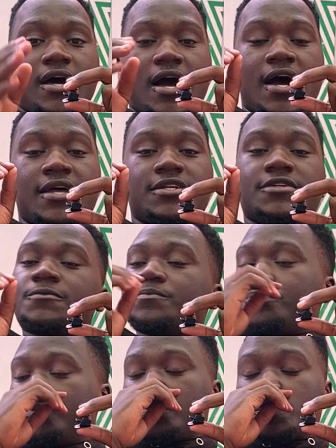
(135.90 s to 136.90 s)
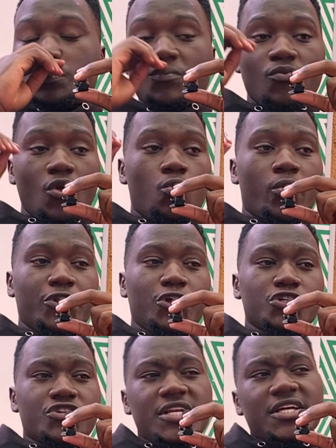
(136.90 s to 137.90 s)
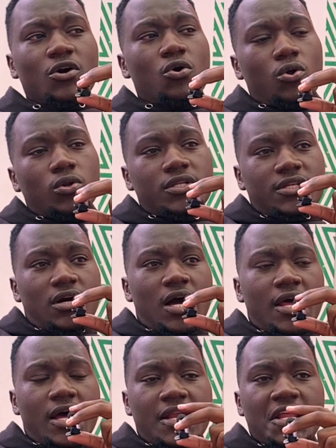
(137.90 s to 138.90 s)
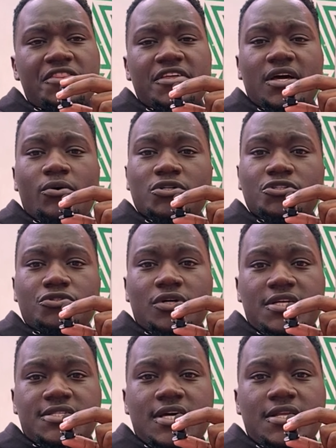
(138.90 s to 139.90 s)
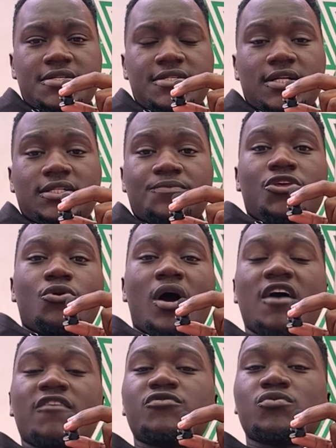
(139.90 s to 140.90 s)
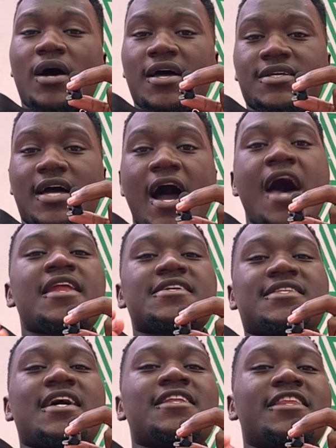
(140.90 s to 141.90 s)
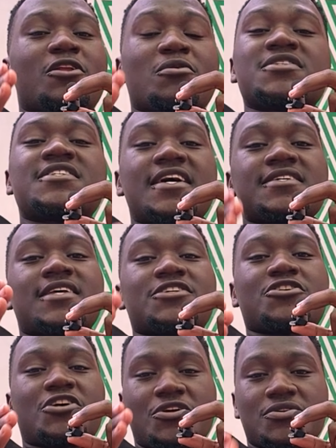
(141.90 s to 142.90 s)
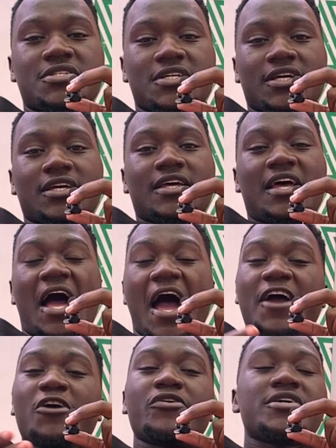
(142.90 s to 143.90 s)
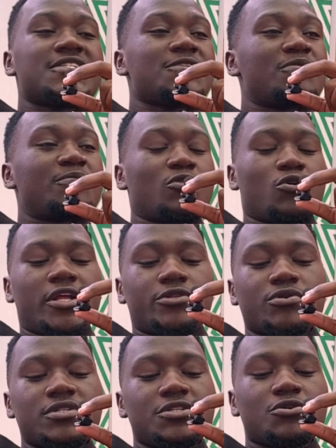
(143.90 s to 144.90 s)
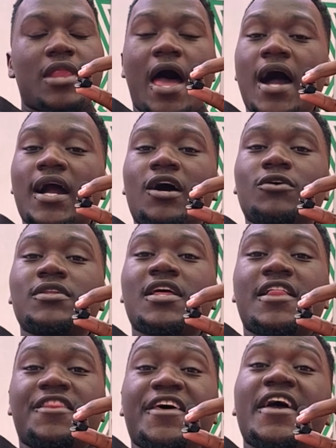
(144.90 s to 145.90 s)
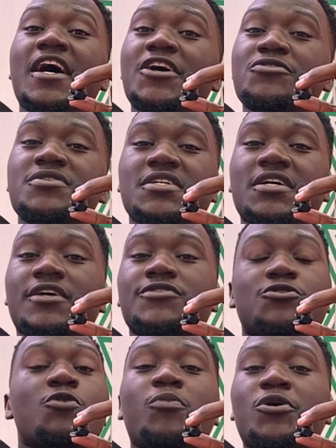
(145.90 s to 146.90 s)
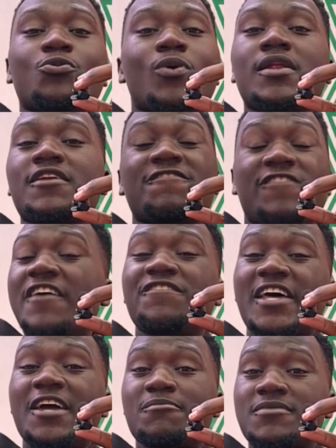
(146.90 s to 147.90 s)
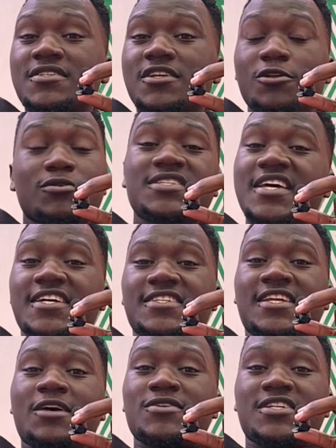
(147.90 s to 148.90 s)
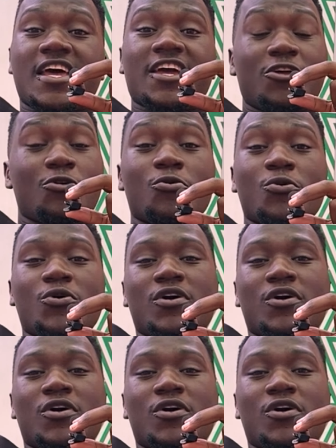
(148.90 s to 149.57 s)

And when you're trading gold, another thing I want you to understand is that you have to understand the lot size that you're using. I already see people on a $20 account, they are using 0.15 times lot size, and I was like, yo,